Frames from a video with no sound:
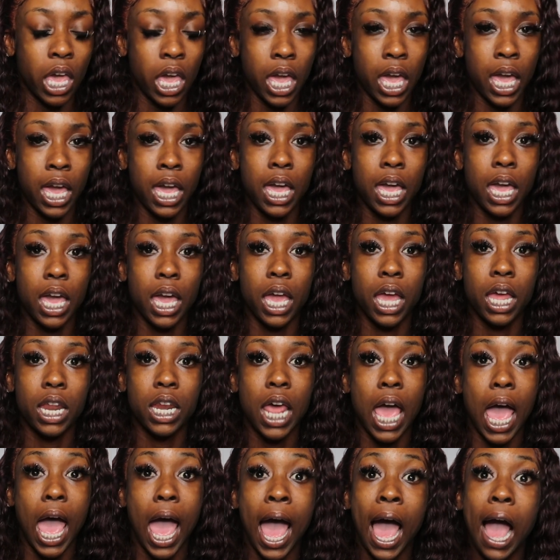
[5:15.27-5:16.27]

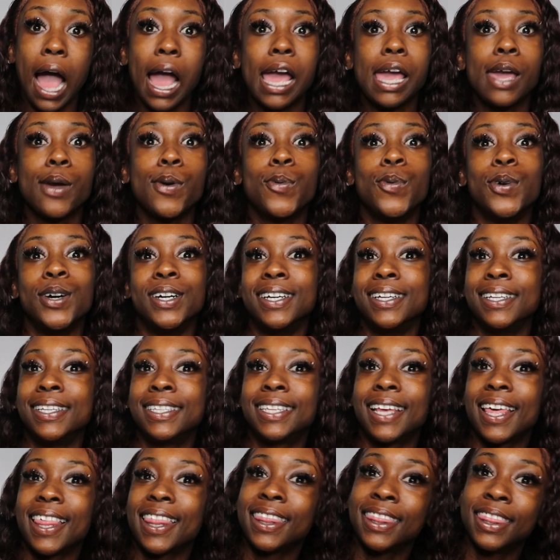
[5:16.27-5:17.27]
and i
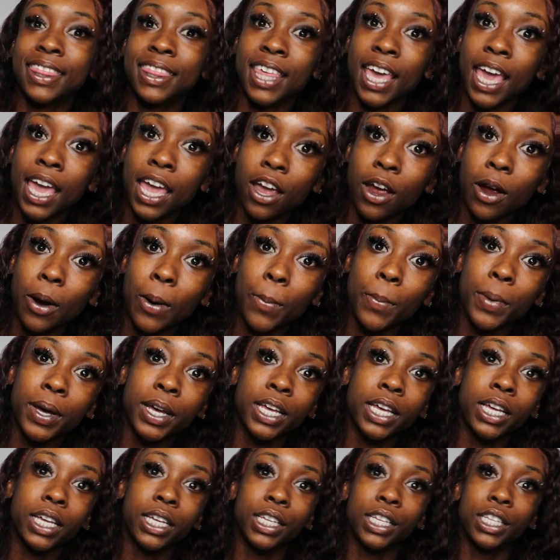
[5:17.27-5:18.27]
was there
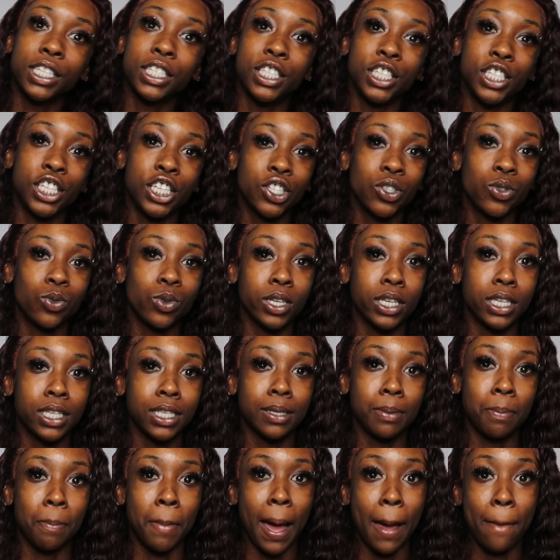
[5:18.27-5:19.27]
because this
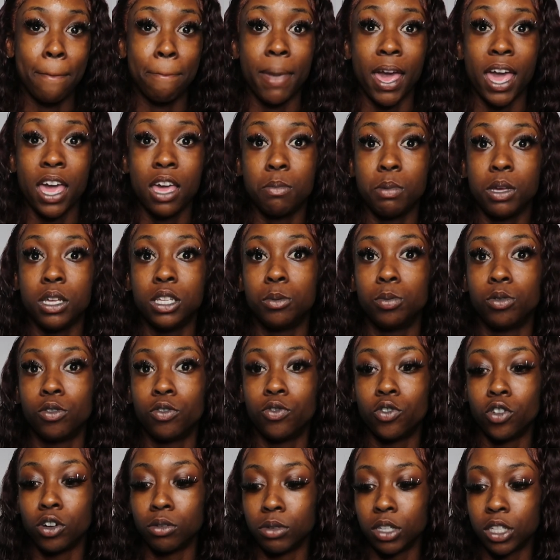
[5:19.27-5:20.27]
was my baby's
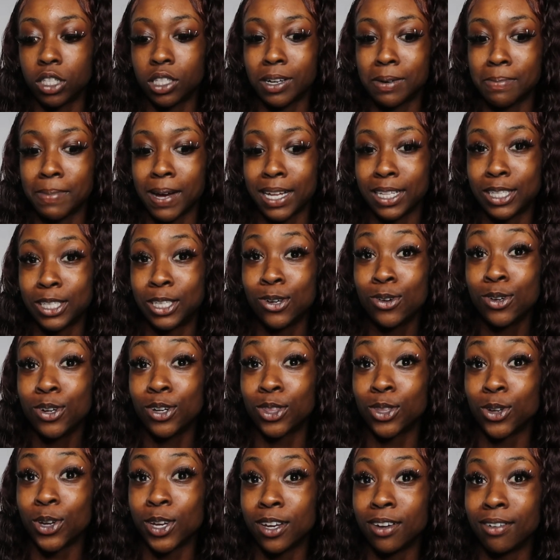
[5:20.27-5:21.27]
performance so my two
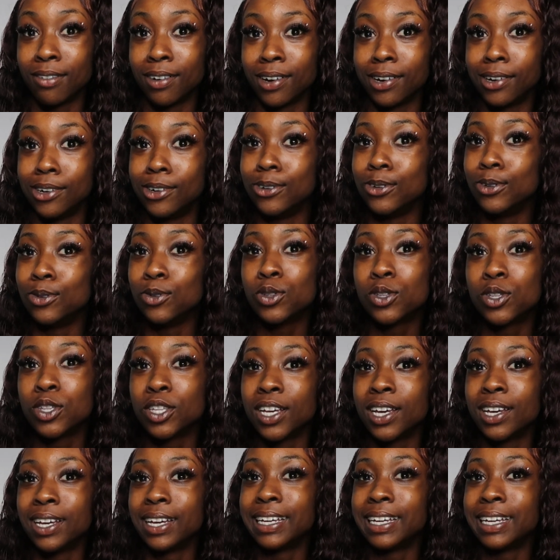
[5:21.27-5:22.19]
to three year olds